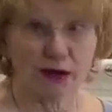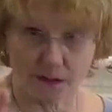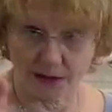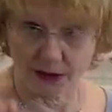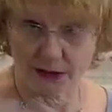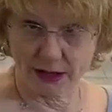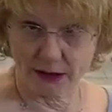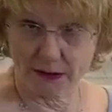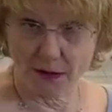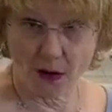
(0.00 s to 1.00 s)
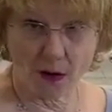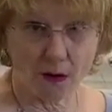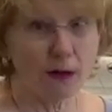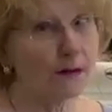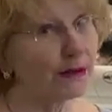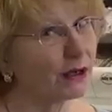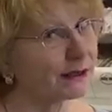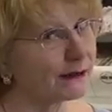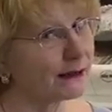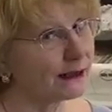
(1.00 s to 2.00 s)
You better get on the ball because
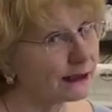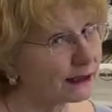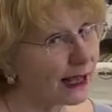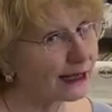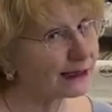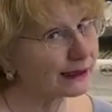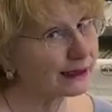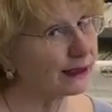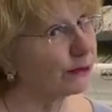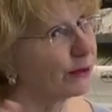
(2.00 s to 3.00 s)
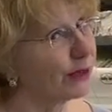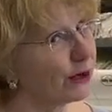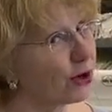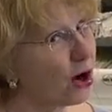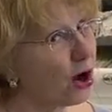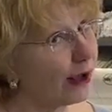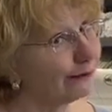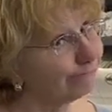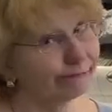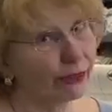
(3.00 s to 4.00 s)
these classes, when they're gone,
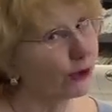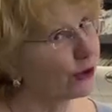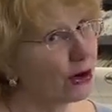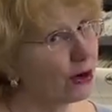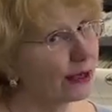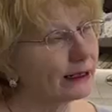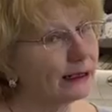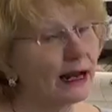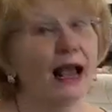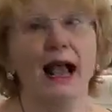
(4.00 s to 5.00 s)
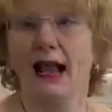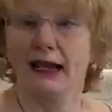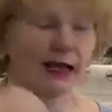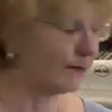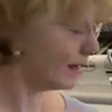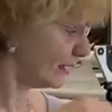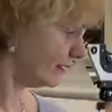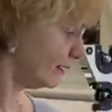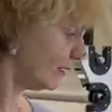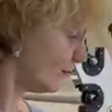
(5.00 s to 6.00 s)
they're gone. Come in,
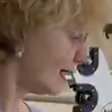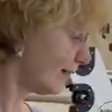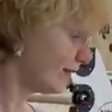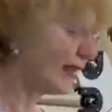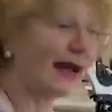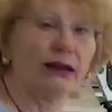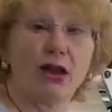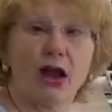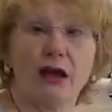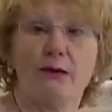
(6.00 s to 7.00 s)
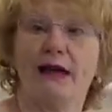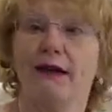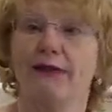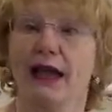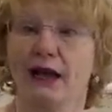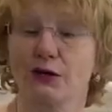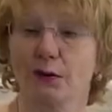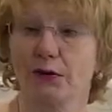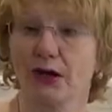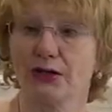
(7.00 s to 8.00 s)
we have the catalog, we have the actual
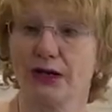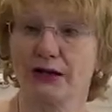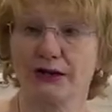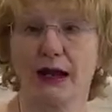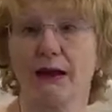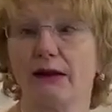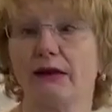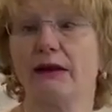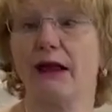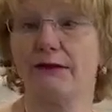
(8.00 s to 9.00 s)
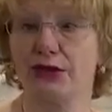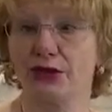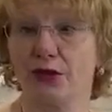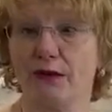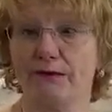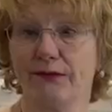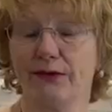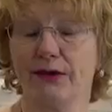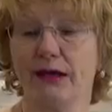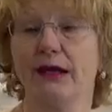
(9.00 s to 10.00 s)
projects. Love to show them through
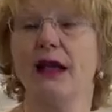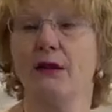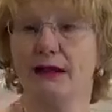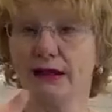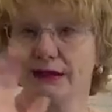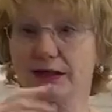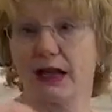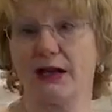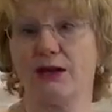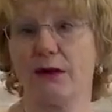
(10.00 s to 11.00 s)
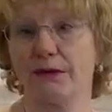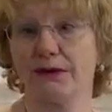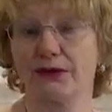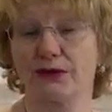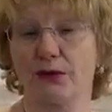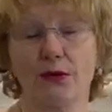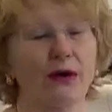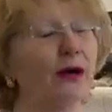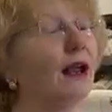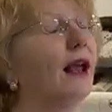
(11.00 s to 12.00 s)
you. We can sign you up in the
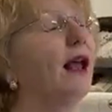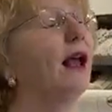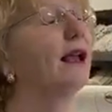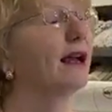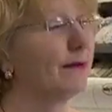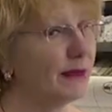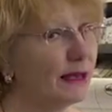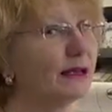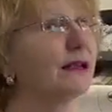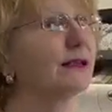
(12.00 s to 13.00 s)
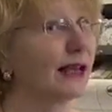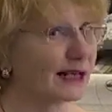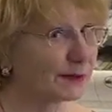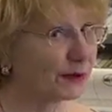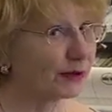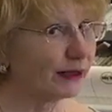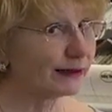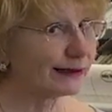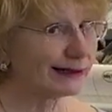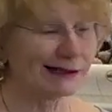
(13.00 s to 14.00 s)
store. Come in because Expo
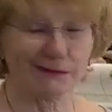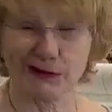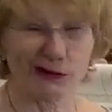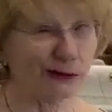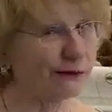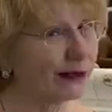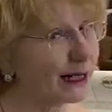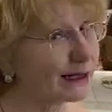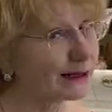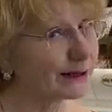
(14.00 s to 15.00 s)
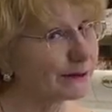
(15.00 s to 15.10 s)
classes, they're going fast.